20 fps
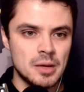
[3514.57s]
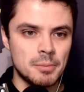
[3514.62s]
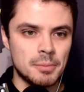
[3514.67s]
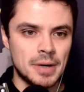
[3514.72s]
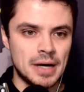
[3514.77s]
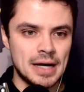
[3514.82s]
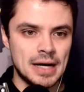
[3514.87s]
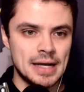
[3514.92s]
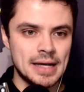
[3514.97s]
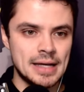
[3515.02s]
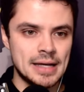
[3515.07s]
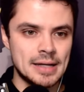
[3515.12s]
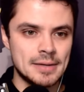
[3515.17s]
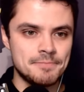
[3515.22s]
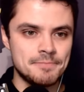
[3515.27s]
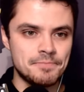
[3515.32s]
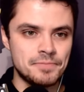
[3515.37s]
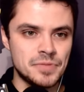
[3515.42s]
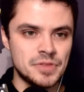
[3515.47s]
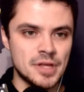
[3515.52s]
by
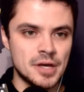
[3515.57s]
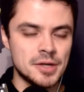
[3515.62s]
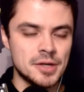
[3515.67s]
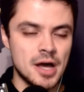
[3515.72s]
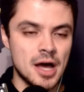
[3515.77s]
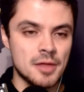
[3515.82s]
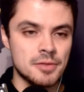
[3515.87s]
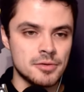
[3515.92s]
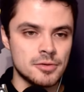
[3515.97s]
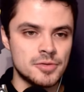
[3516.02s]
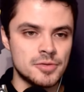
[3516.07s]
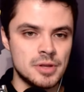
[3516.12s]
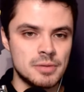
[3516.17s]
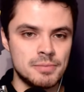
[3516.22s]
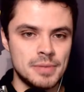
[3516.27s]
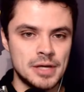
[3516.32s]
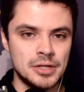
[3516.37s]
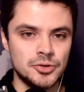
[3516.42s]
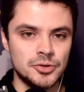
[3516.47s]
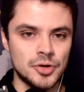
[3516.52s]
none other
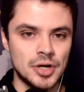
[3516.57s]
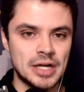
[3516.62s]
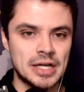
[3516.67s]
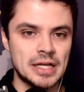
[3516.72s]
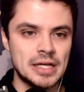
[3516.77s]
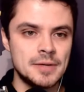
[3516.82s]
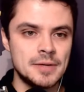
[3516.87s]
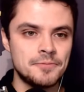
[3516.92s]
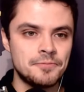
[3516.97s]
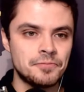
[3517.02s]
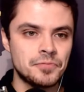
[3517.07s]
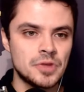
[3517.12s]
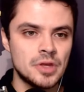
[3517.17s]
than Ben Cricke.